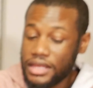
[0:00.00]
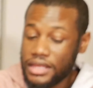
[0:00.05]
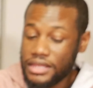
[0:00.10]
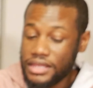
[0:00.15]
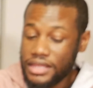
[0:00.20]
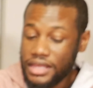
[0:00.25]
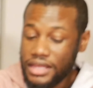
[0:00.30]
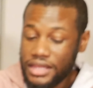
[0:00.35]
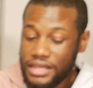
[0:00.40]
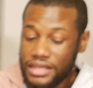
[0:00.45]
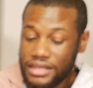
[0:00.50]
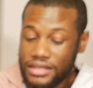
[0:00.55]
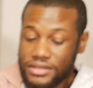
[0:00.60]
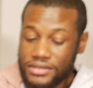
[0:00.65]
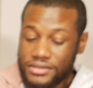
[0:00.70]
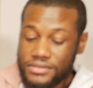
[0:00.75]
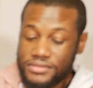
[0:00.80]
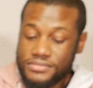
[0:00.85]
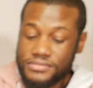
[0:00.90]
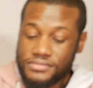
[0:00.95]

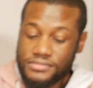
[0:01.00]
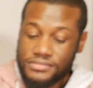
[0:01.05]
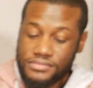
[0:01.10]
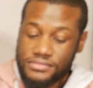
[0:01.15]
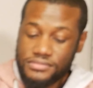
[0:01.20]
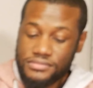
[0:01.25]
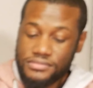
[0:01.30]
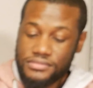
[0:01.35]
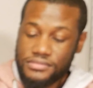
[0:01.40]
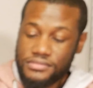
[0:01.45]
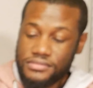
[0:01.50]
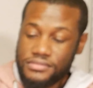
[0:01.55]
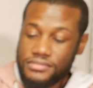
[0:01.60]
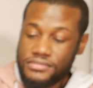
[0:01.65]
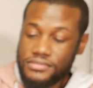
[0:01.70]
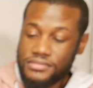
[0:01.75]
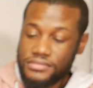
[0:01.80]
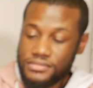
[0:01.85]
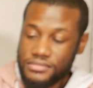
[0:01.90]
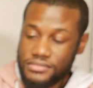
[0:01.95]

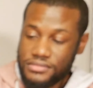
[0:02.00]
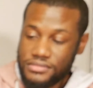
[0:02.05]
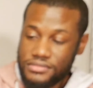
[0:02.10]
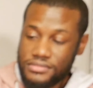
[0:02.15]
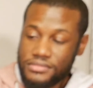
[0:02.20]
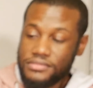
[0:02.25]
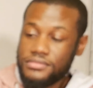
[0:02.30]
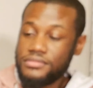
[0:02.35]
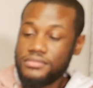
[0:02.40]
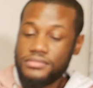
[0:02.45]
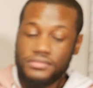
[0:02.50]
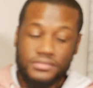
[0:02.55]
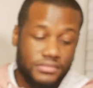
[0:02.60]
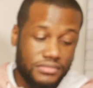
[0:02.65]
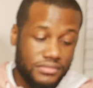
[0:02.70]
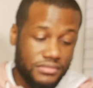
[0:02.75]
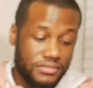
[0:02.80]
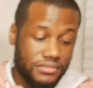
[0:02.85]
(not speaking)